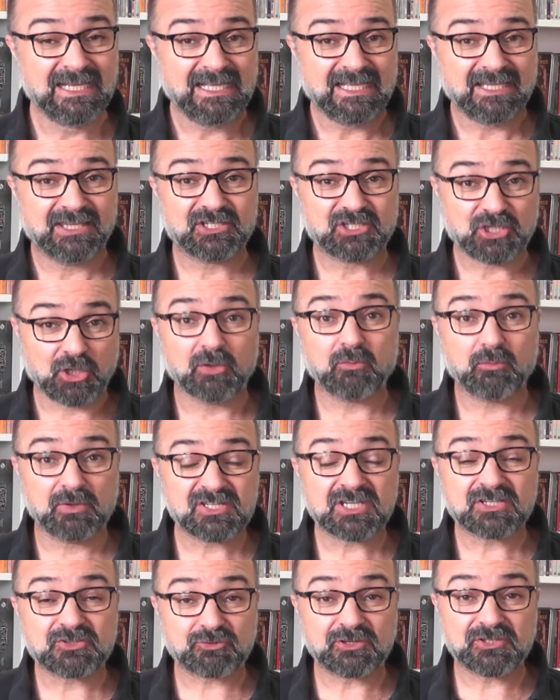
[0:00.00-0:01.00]
the show in which
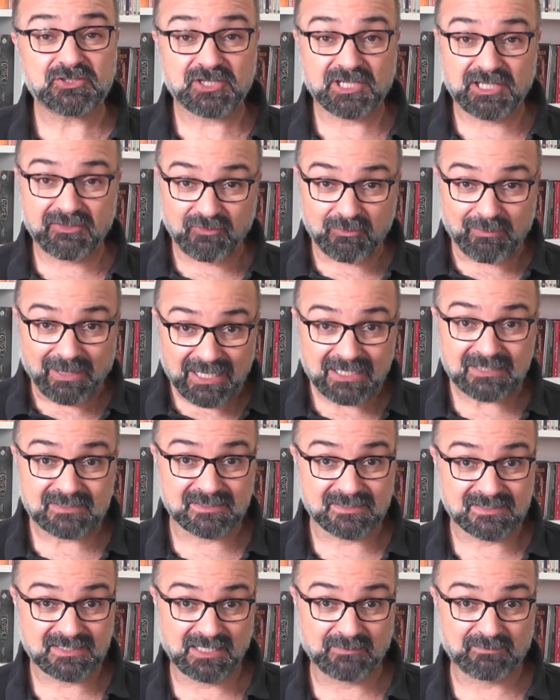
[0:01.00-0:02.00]
I try to give you my hints
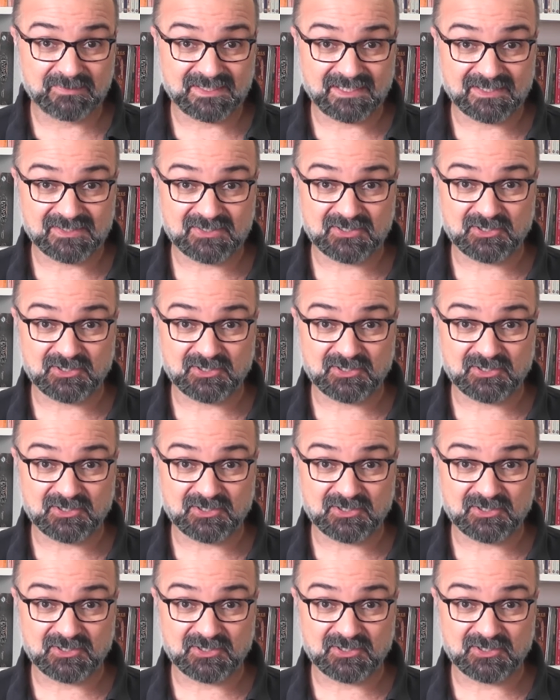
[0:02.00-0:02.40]
and tips as